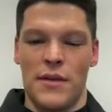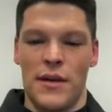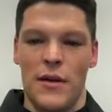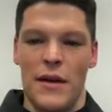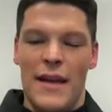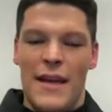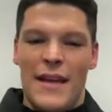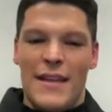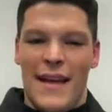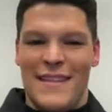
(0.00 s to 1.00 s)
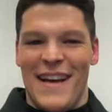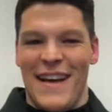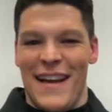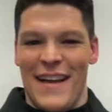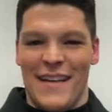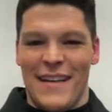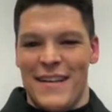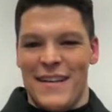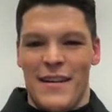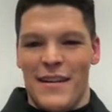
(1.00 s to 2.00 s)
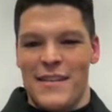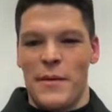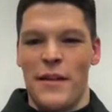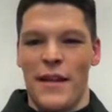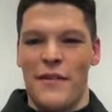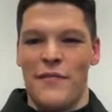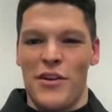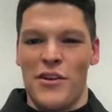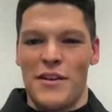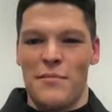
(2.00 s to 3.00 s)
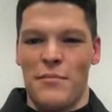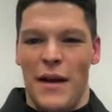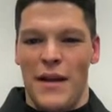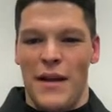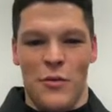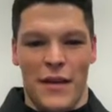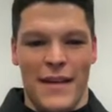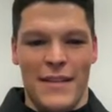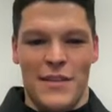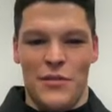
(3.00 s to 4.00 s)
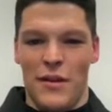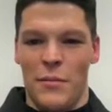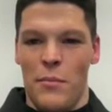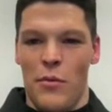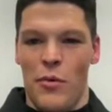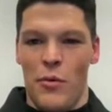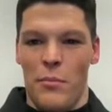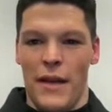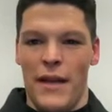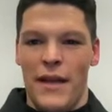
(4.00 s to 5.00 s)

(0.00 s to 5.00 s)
So that's kind of like a simulated version. I know we'll get into it a little bit more, but